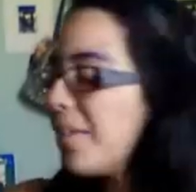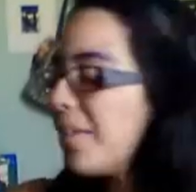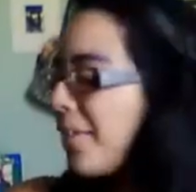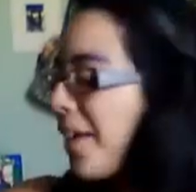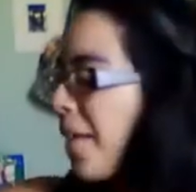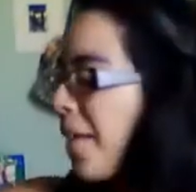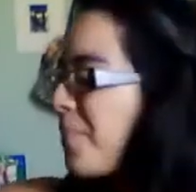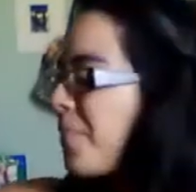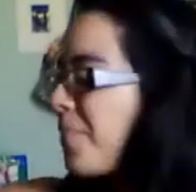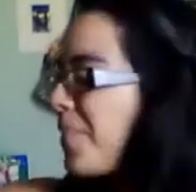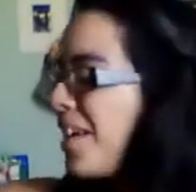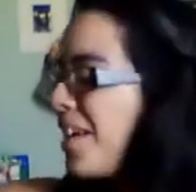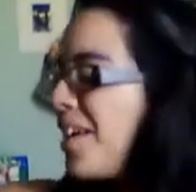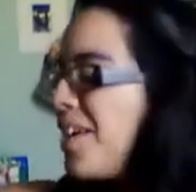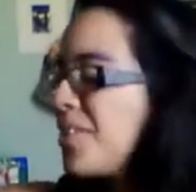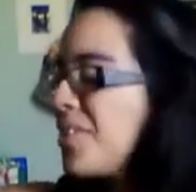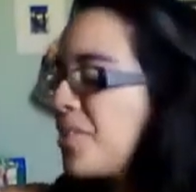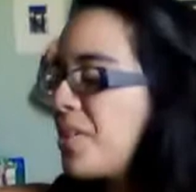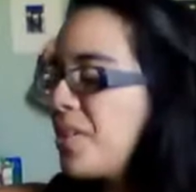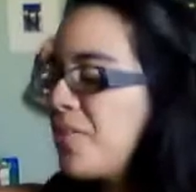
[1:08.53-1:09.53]
Okay,
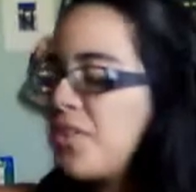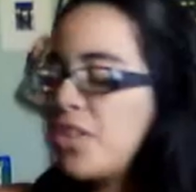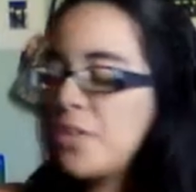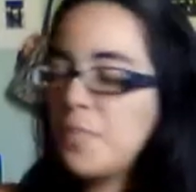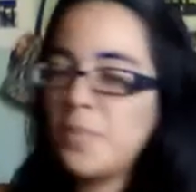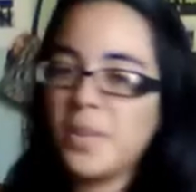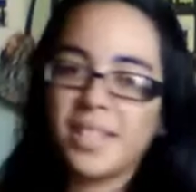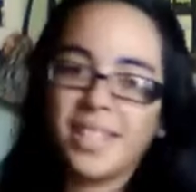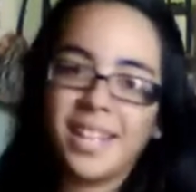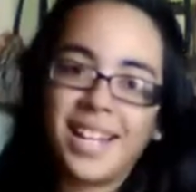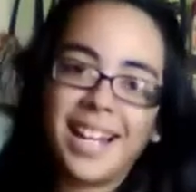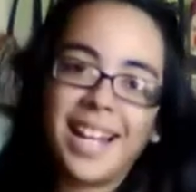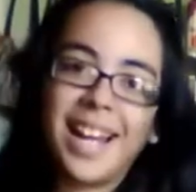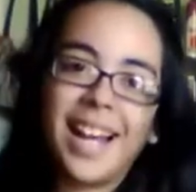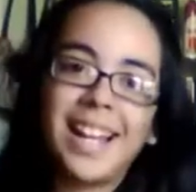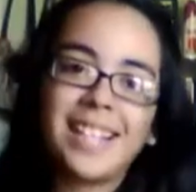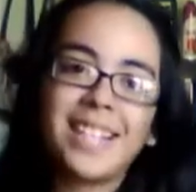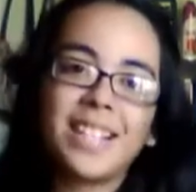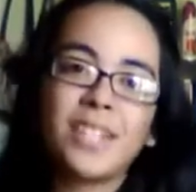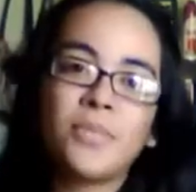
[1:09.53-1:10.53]
so the first book that I
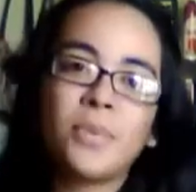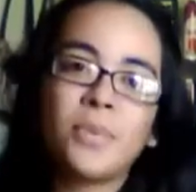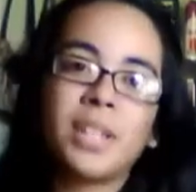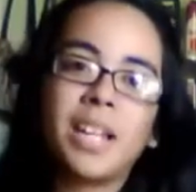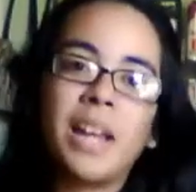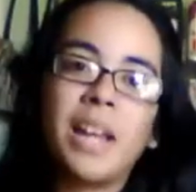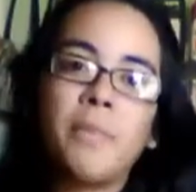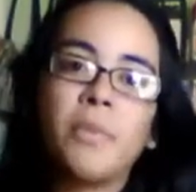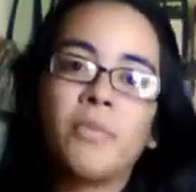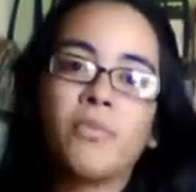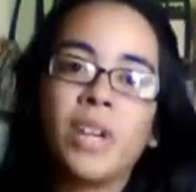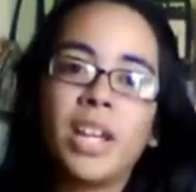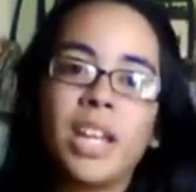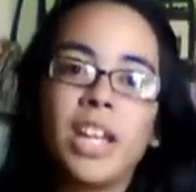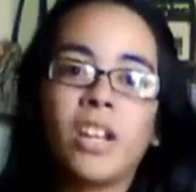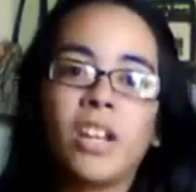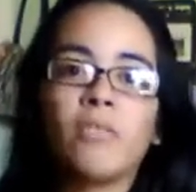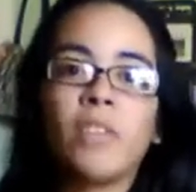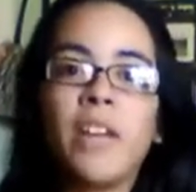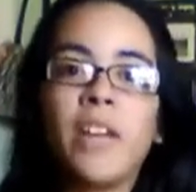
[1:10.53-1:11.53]
got is one that I've been
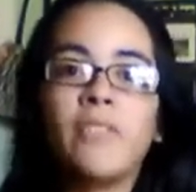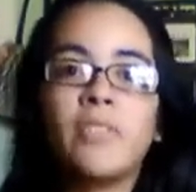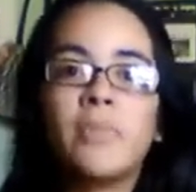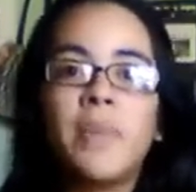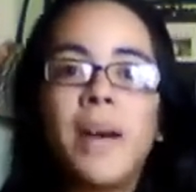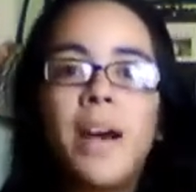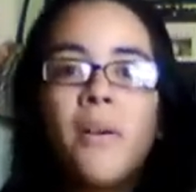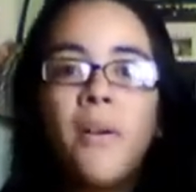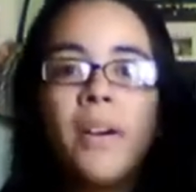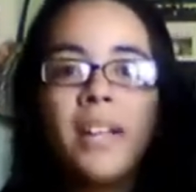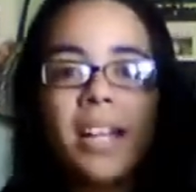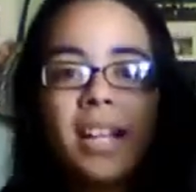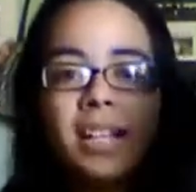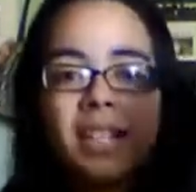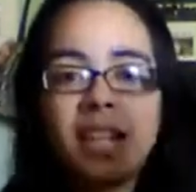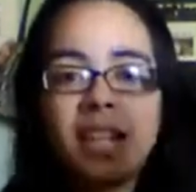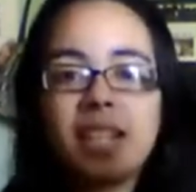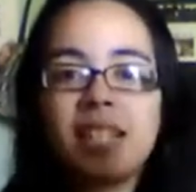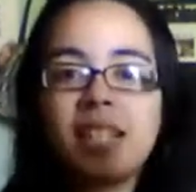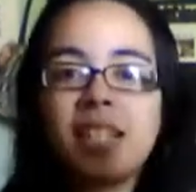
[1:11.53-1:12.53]
hearing raves about, and it
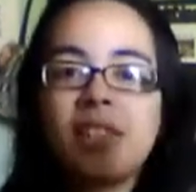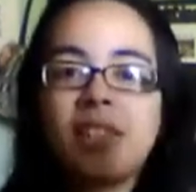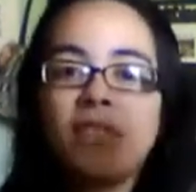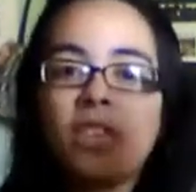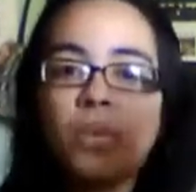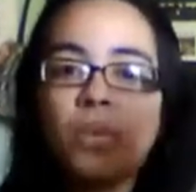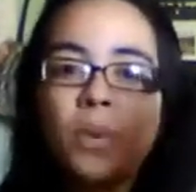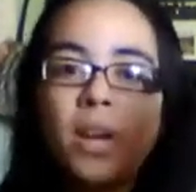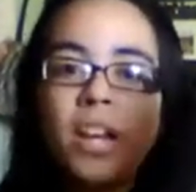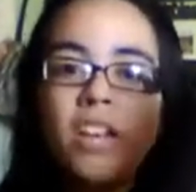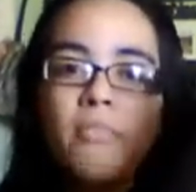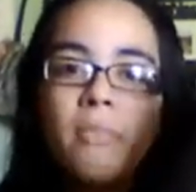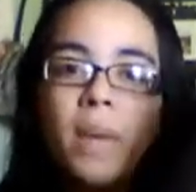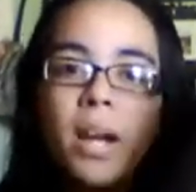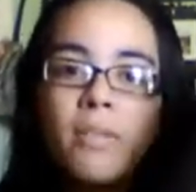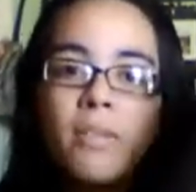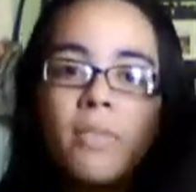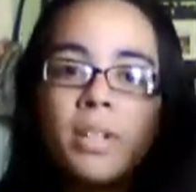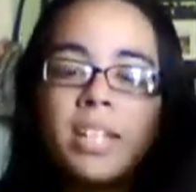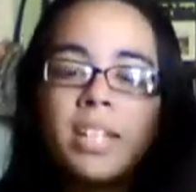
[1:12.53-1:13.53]
is The Fifth Wave by
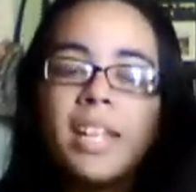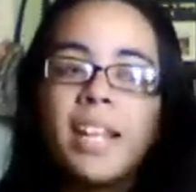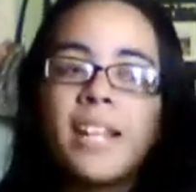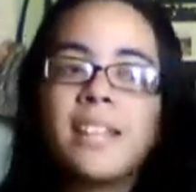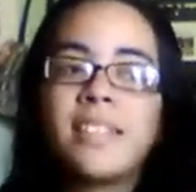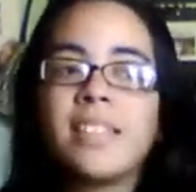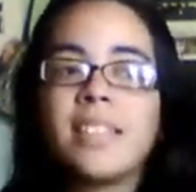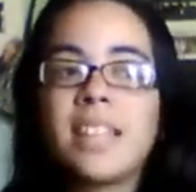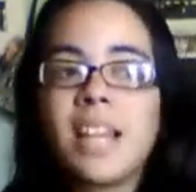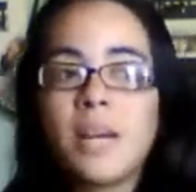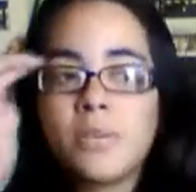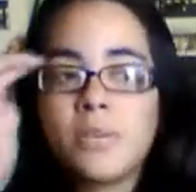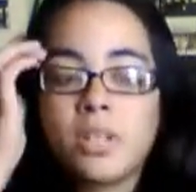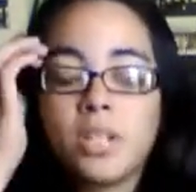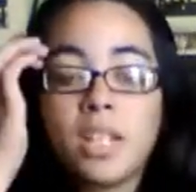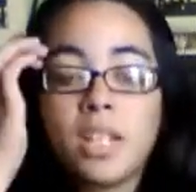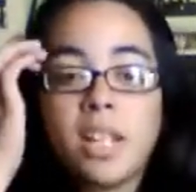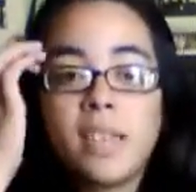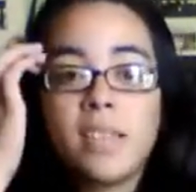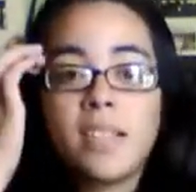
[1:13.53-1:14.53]
Rick Yancey. I was
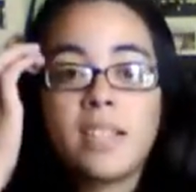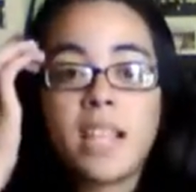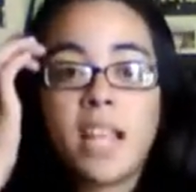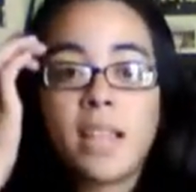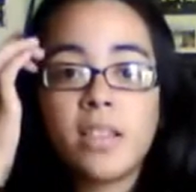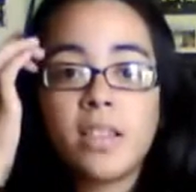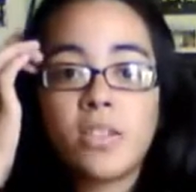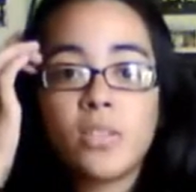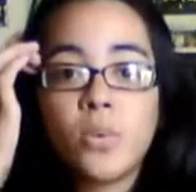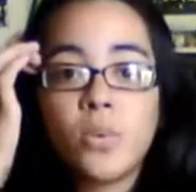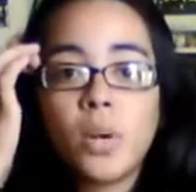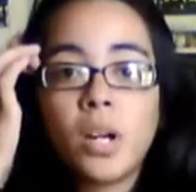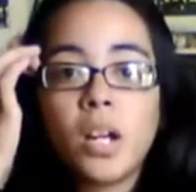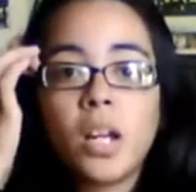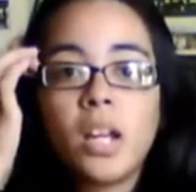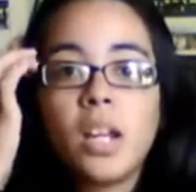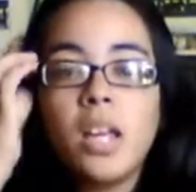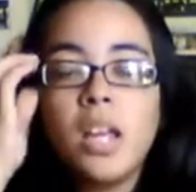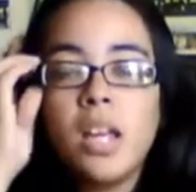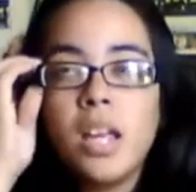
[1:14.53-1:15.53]
gonna get this at the
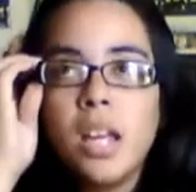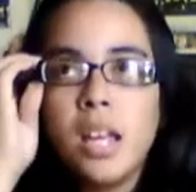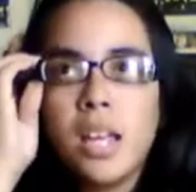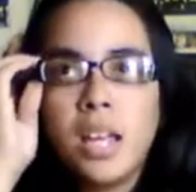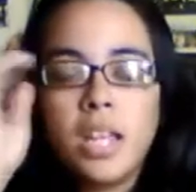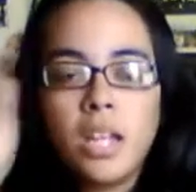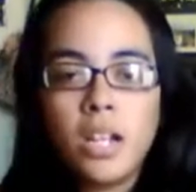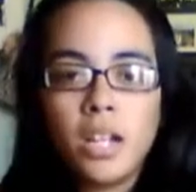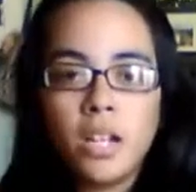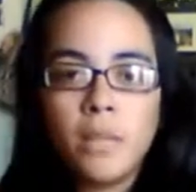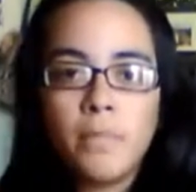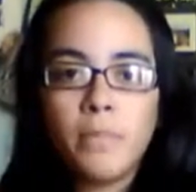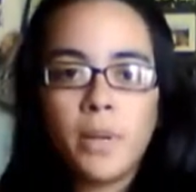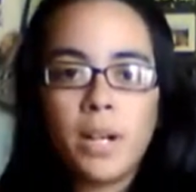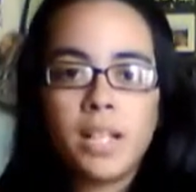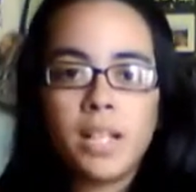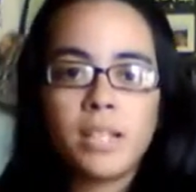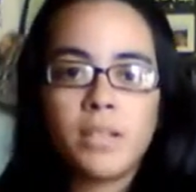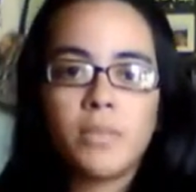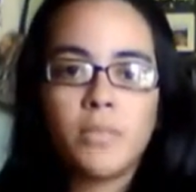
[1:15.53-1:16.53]
store here,
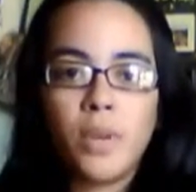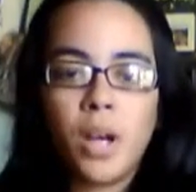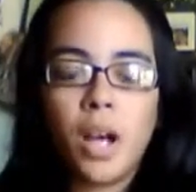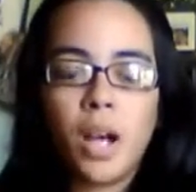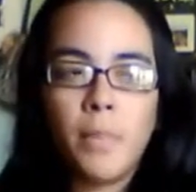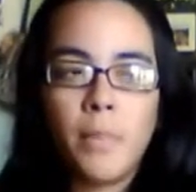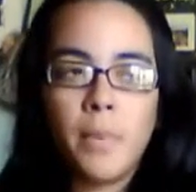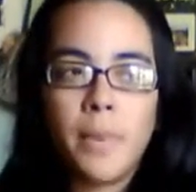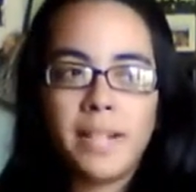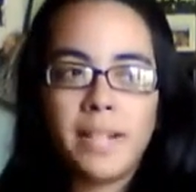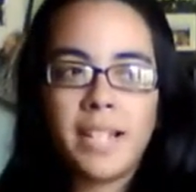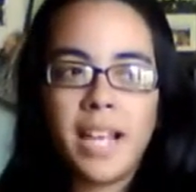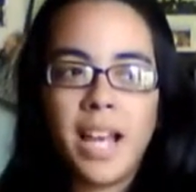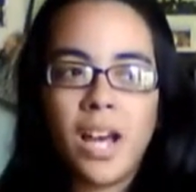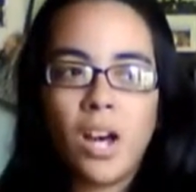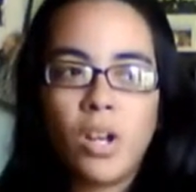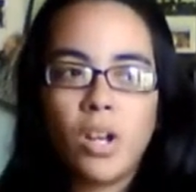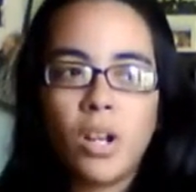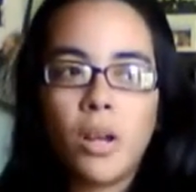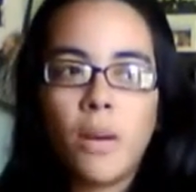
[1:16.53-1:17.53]
but in my
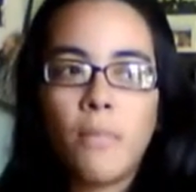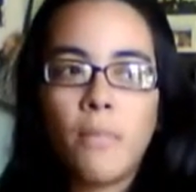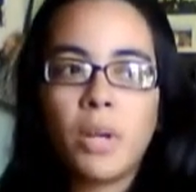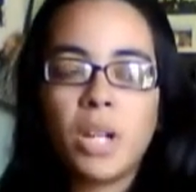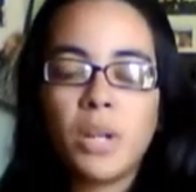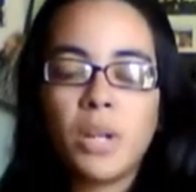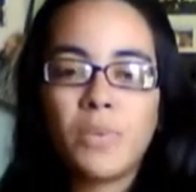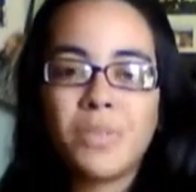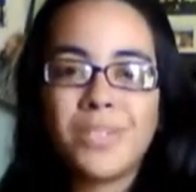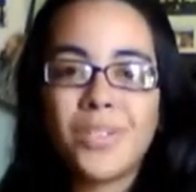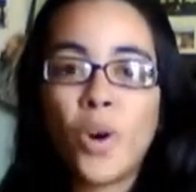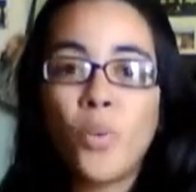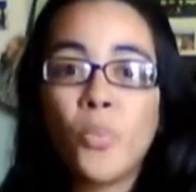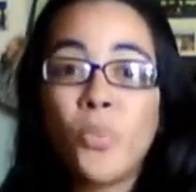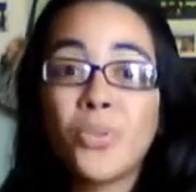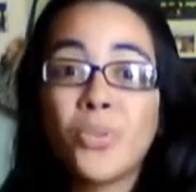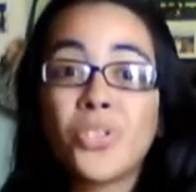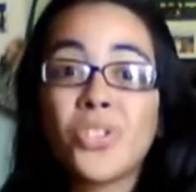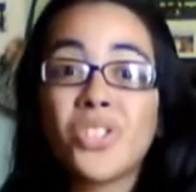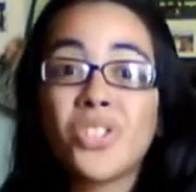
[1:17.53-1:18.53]
town, but it was
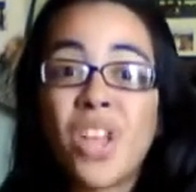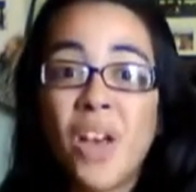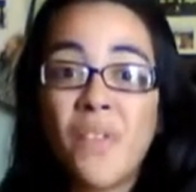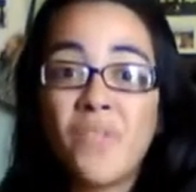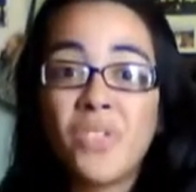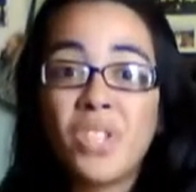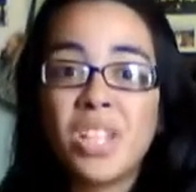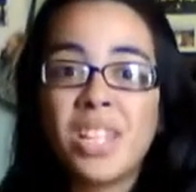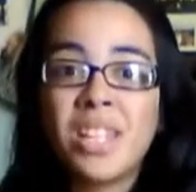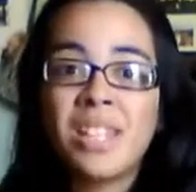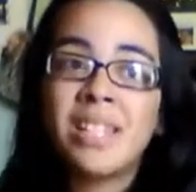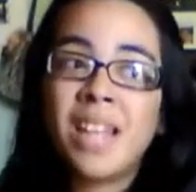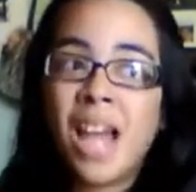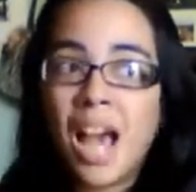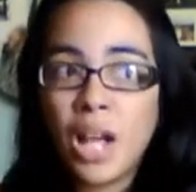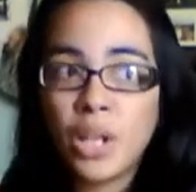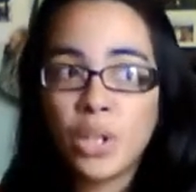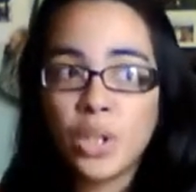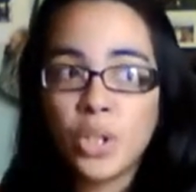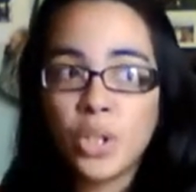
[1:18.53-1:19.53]
almost
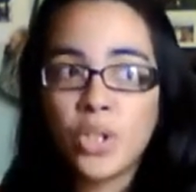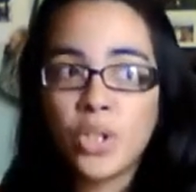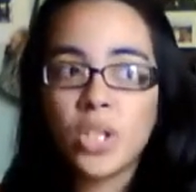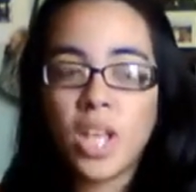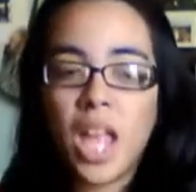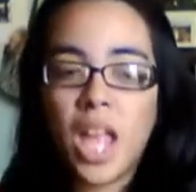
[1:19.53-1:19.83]
$17.